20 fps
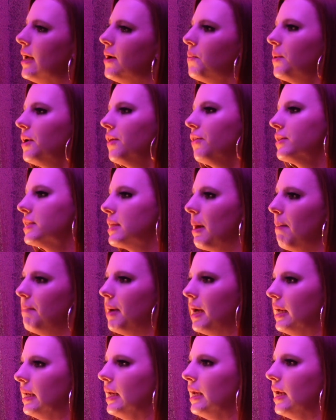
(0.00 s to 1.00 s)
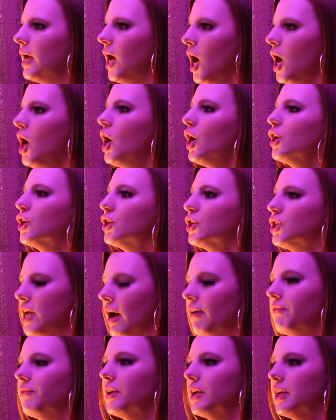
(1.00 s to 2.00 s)
with somebody, you're
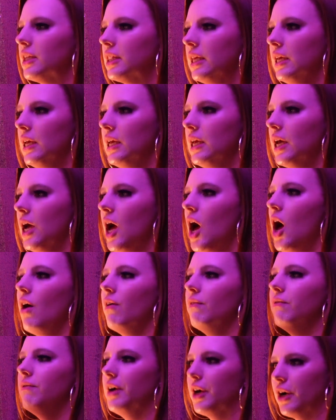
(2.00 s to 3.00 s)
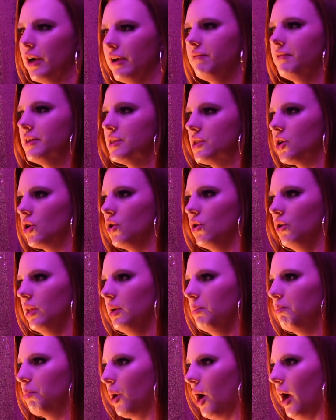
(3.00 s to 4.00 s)
definitely very physical
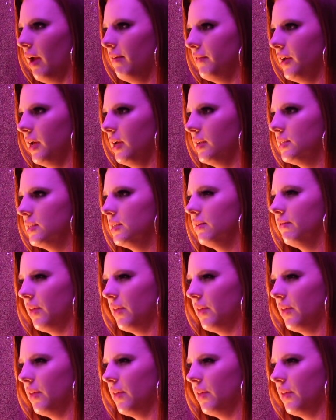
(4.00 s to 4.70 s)
and private, if